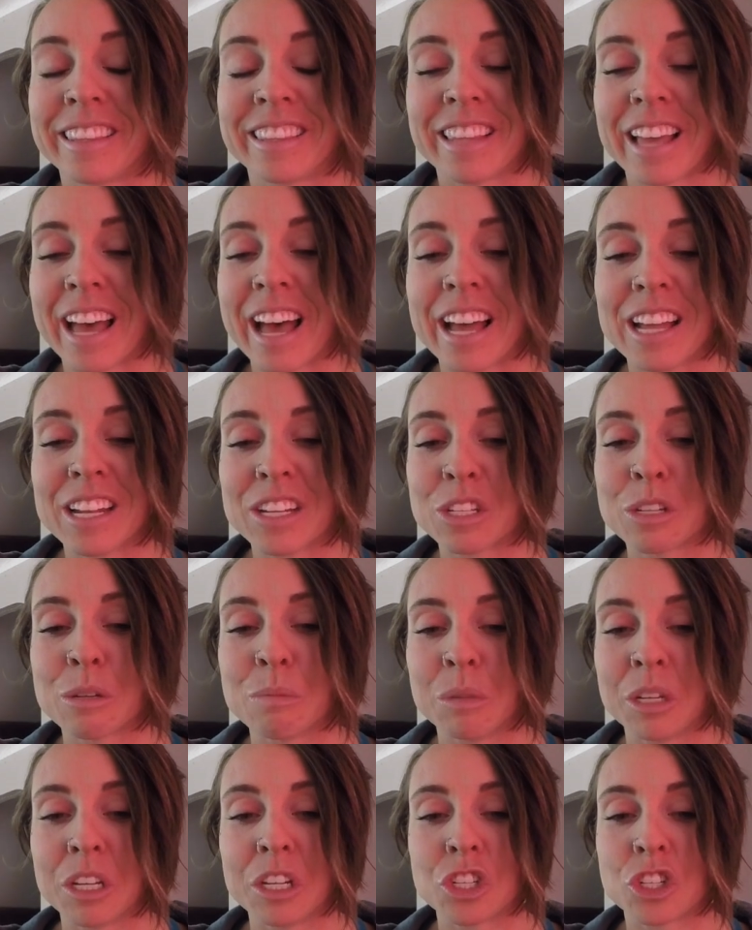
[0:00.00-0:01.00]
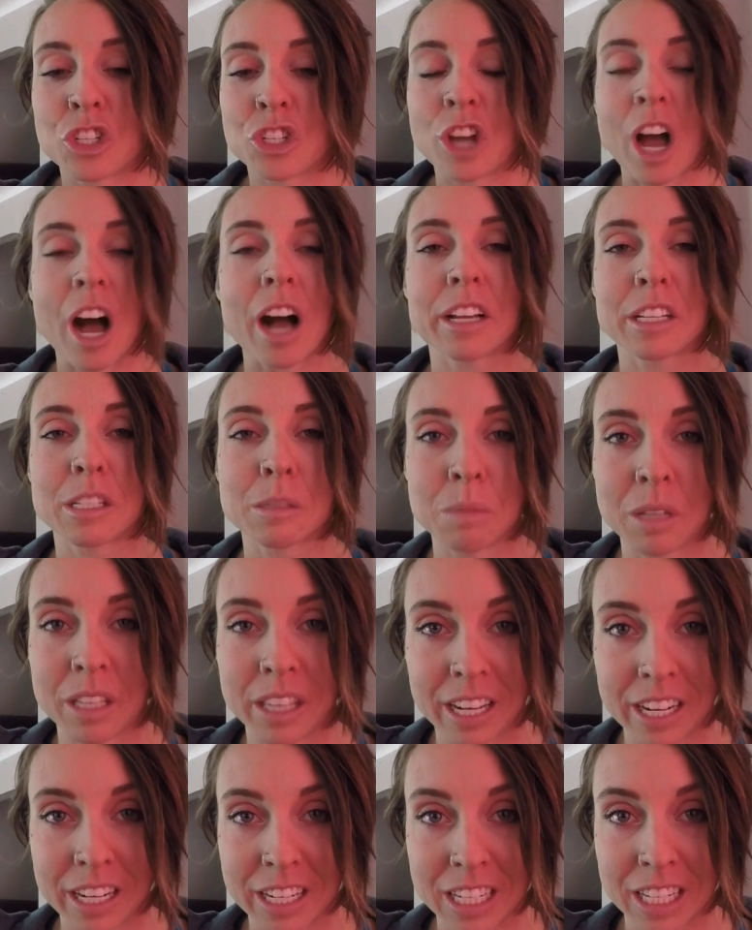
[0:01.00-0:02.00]
That to me shocks me
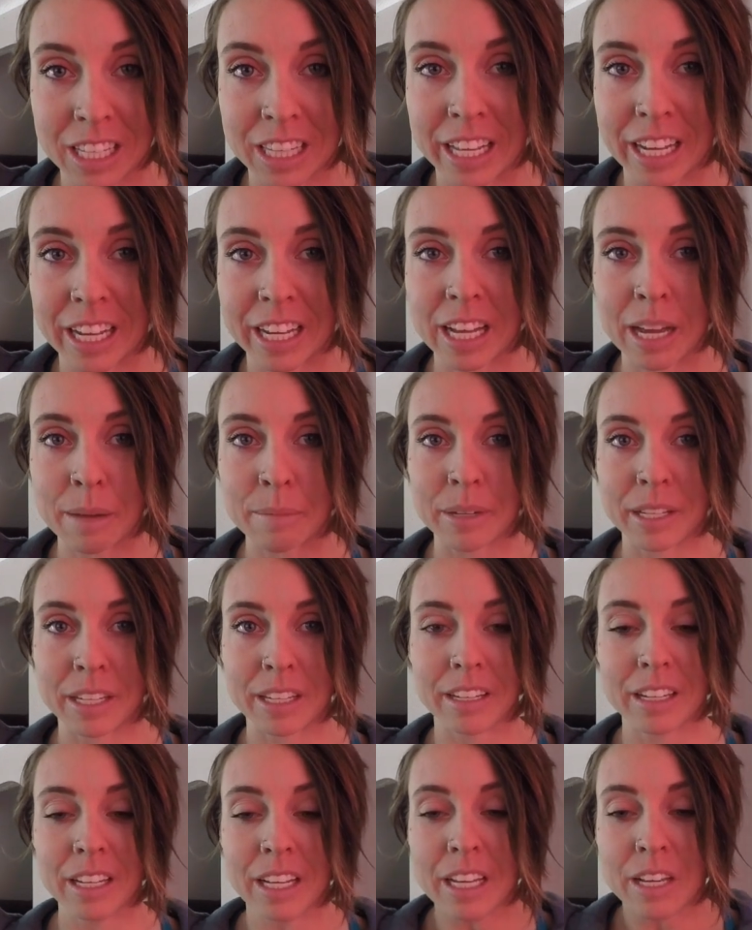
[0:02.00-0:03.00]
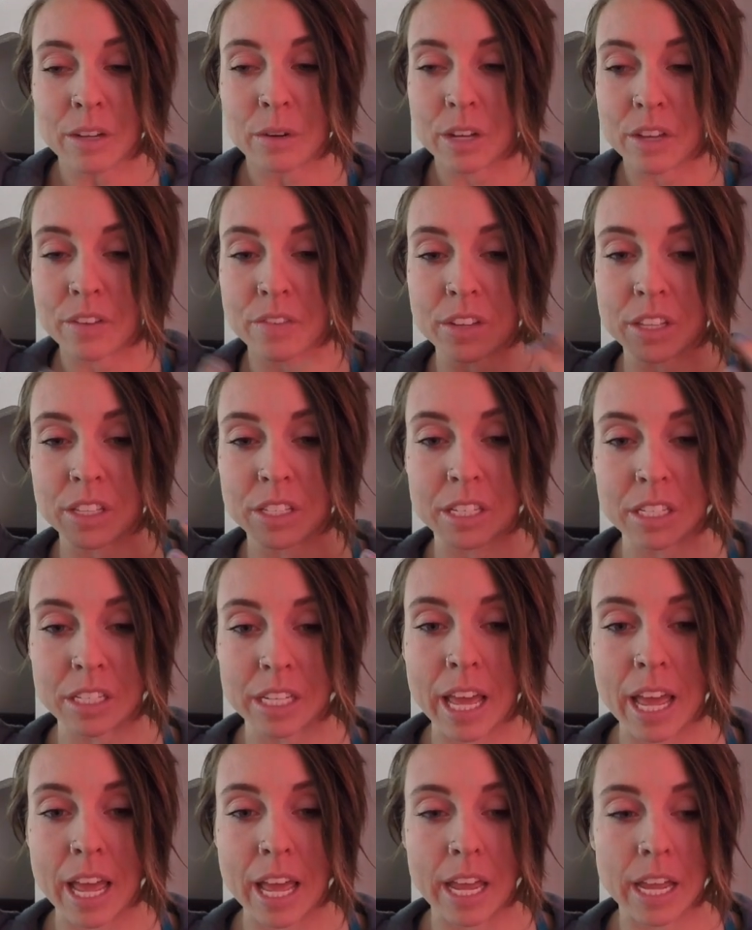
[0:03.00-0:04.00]
that I did that. I mean, even
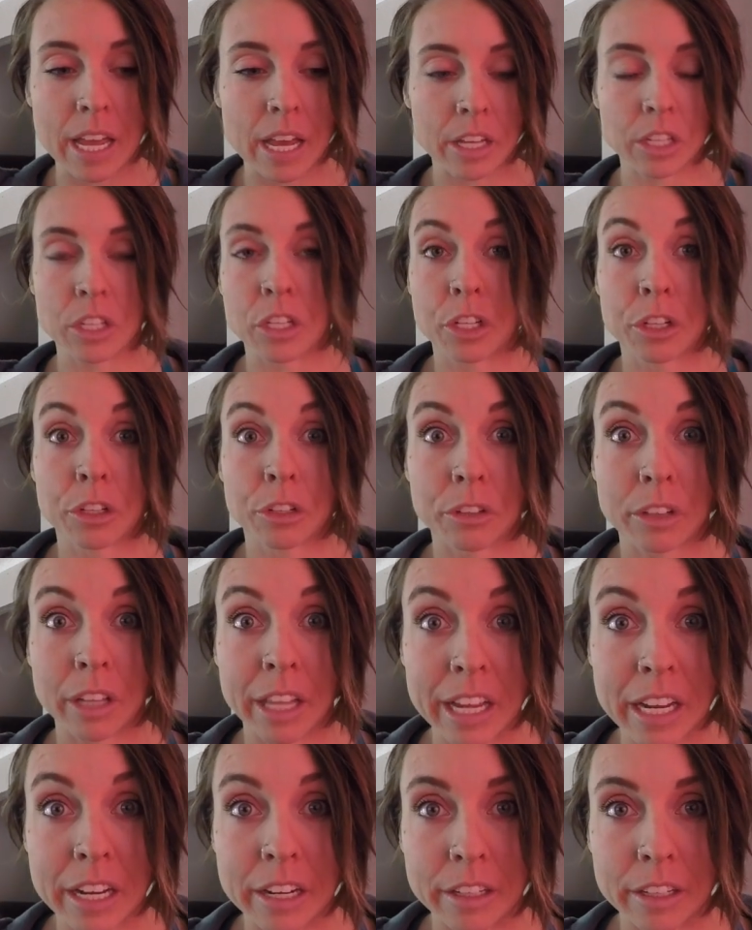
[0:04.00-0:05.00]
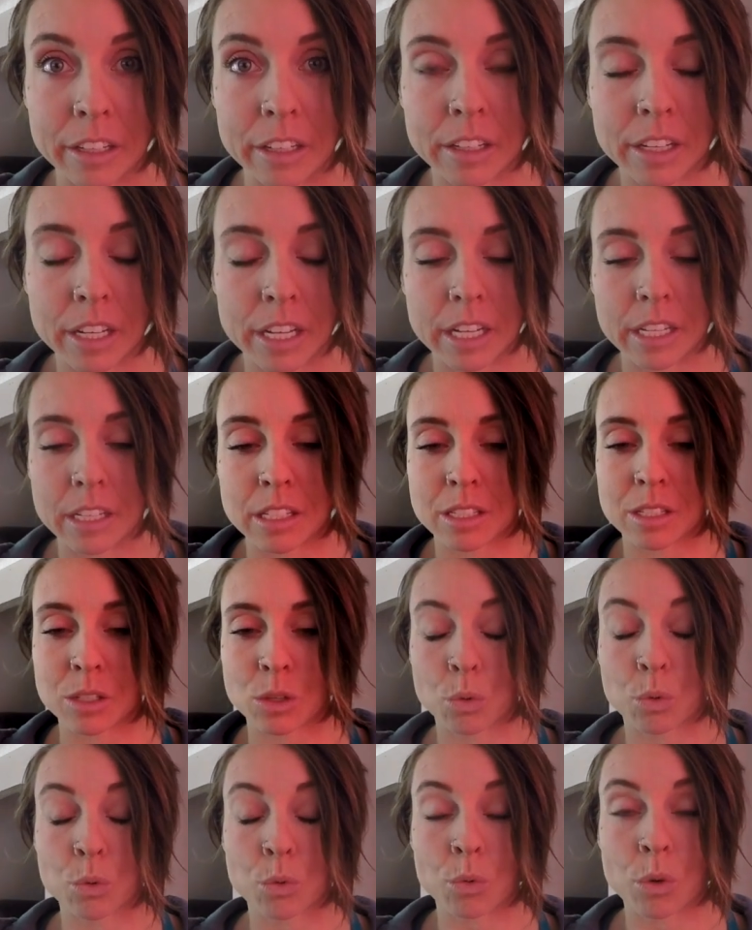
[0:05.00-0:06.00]
today, a year later, it's
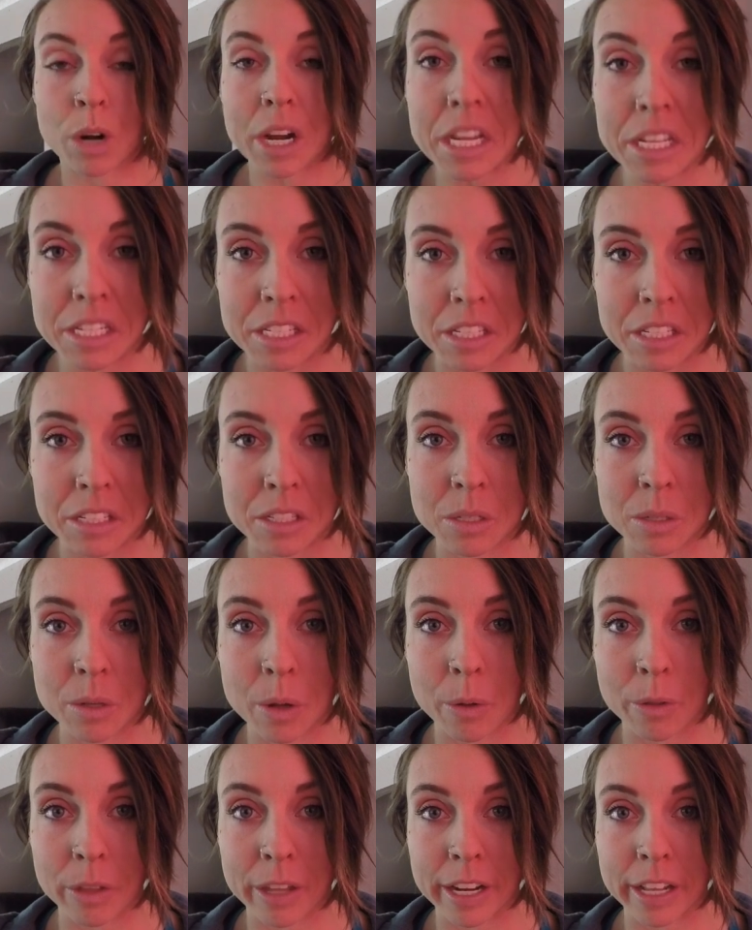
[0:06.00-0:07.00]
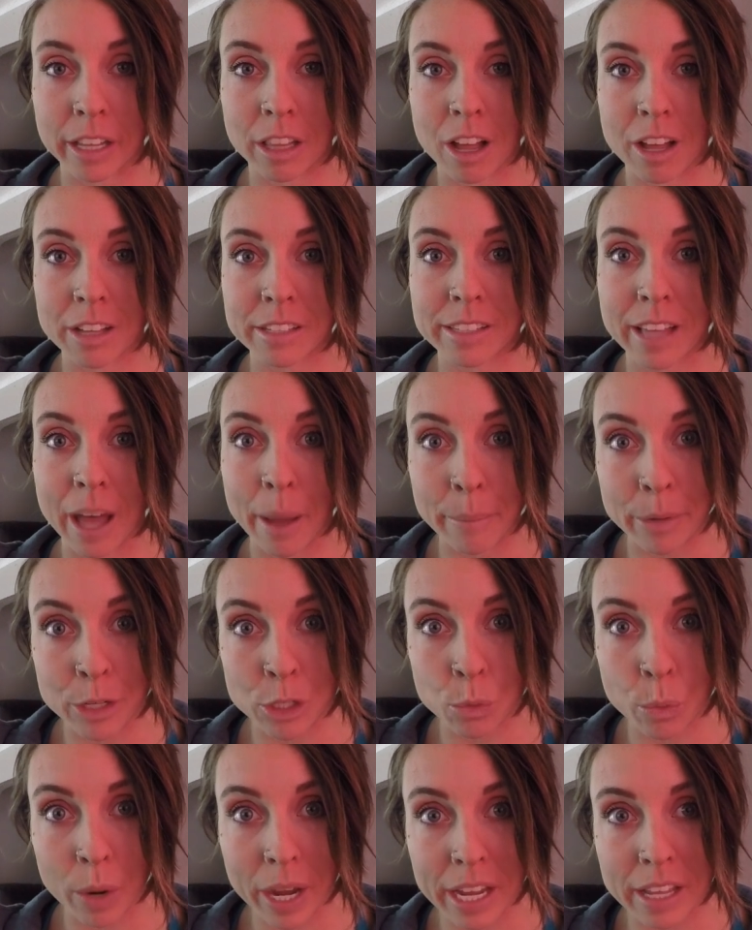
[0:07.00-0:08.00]
crazy to know that I lost that
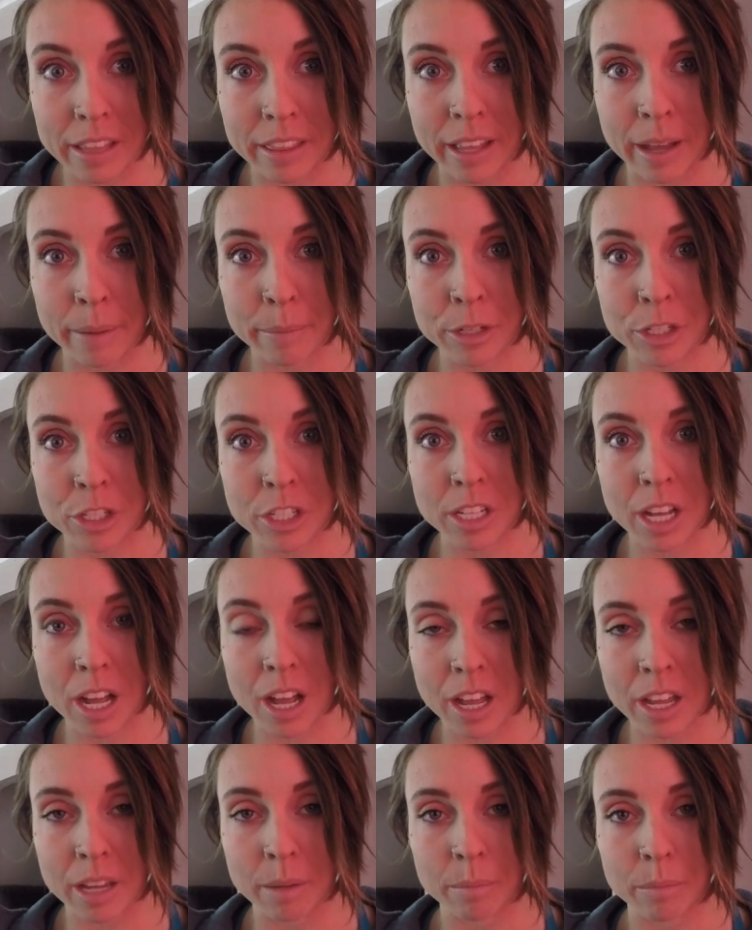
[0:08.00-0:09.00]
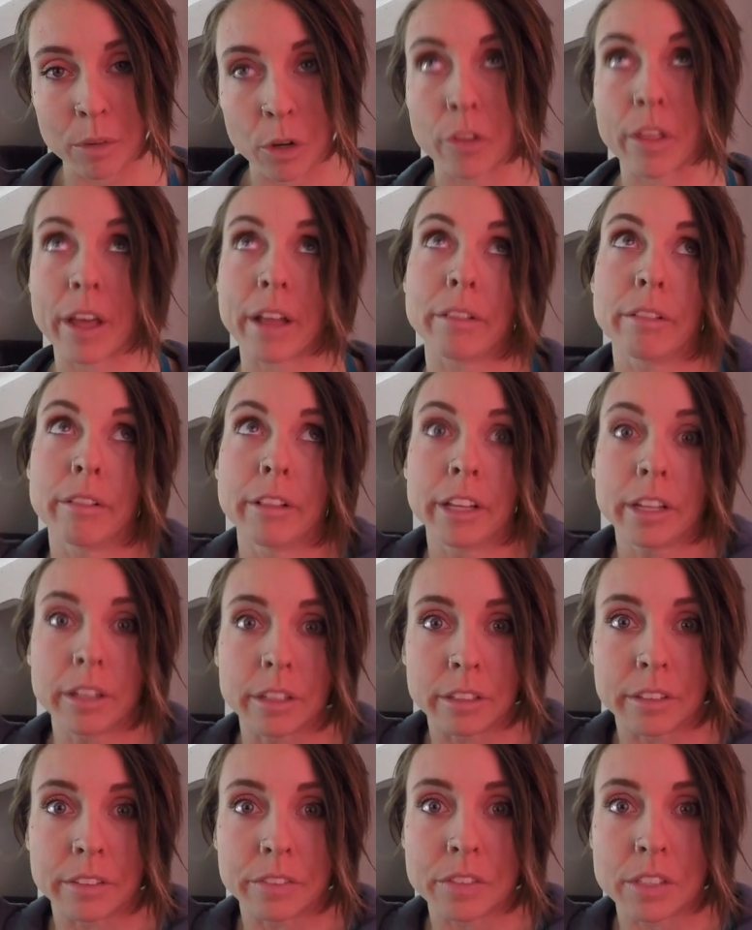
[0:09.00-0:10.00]
much weight in that much time, or that
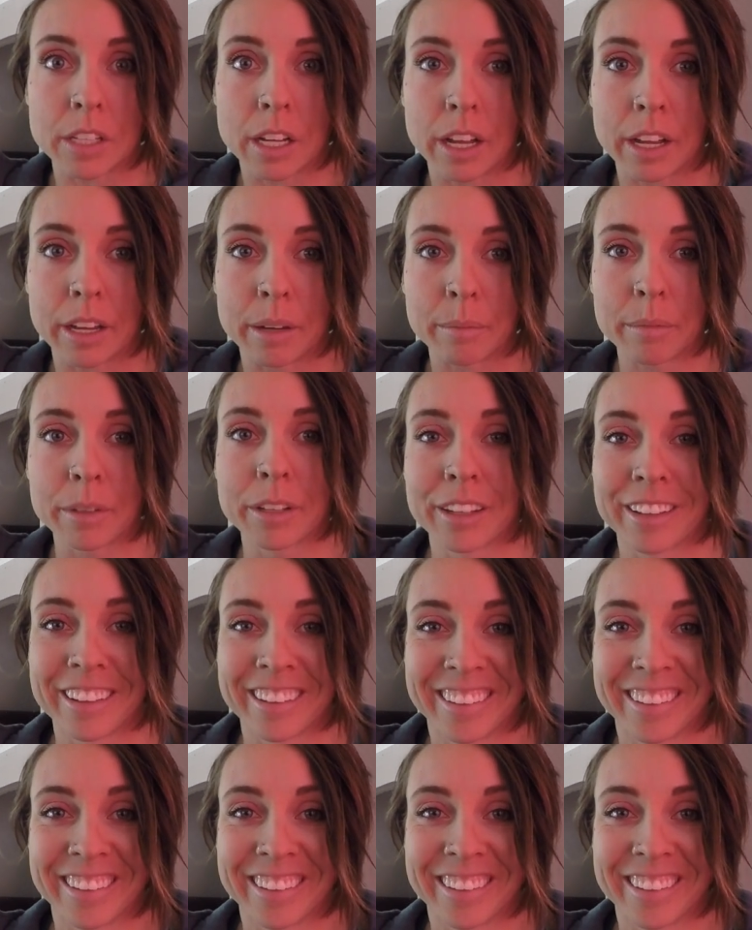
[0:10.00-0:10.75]
little of time.